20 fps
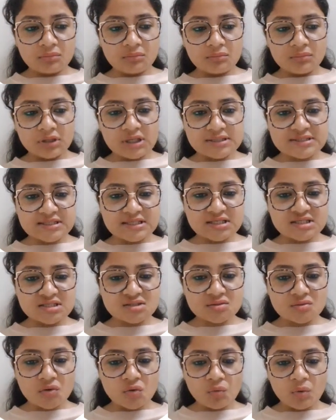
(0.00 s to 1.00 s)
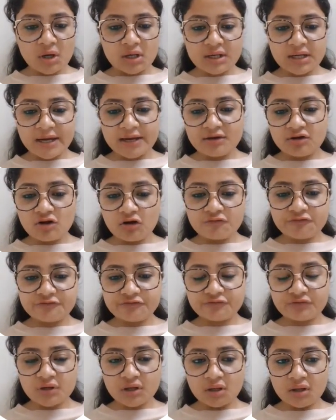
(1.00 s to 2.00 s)
this is what kind of
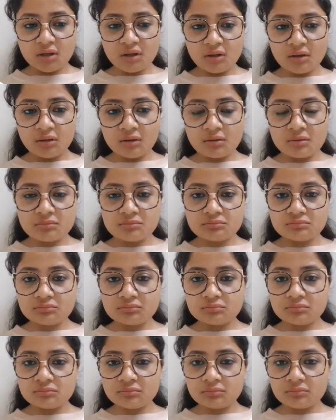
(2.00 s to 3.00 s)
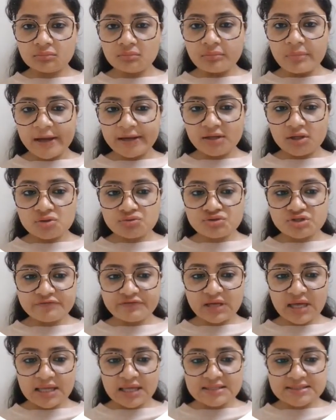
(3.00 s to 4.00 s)
minutiae
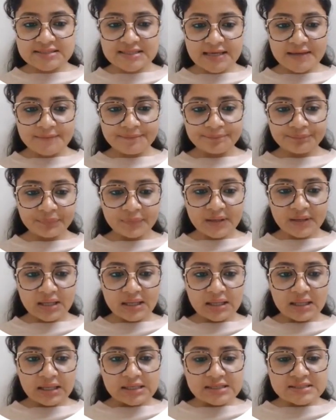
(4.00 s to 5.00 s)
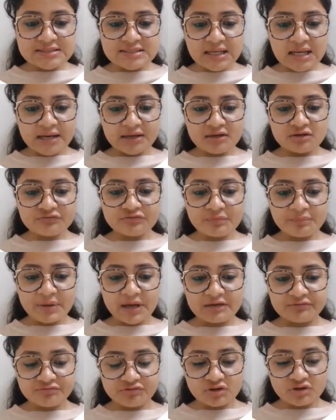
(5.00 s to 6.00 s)
we can say. It's a kind of a
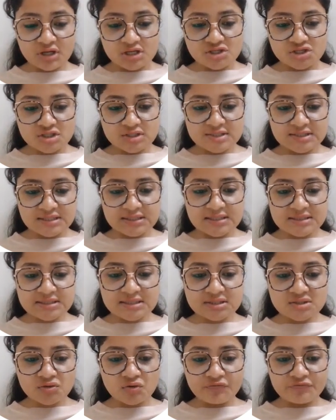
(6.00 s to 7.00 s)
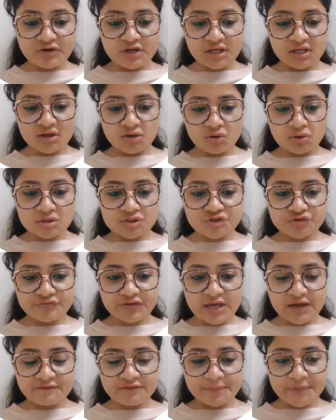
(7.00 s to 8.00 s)
bifurcation. See, this is over here also we
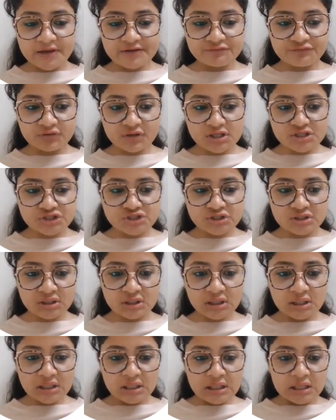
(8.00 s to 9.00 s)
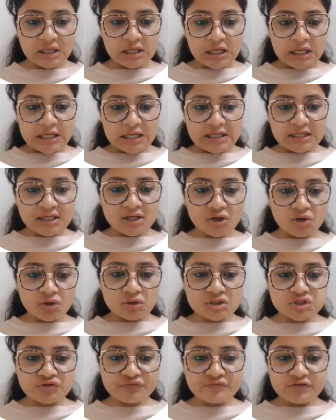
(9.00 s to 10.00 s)
have a bifurcation. Here
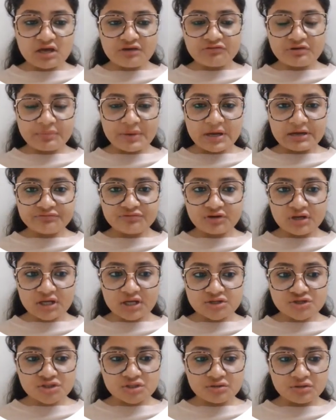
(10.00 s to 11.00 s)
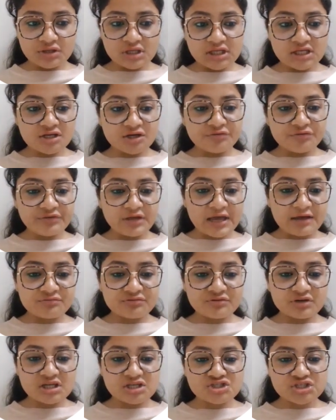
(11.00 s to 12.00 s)
also we have a bifurcation. Here we have
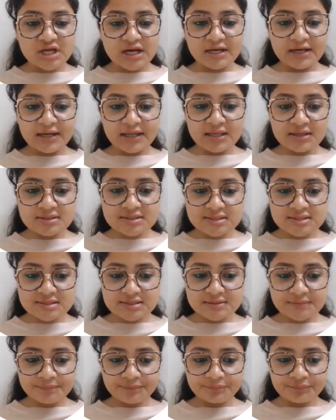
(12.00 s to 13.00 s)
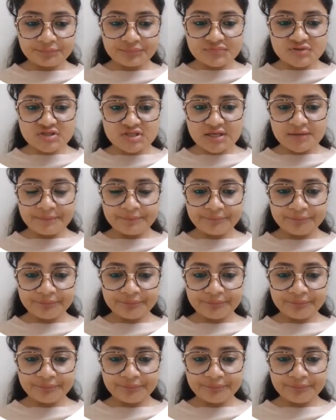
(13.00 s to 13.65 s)
ridge endings. See,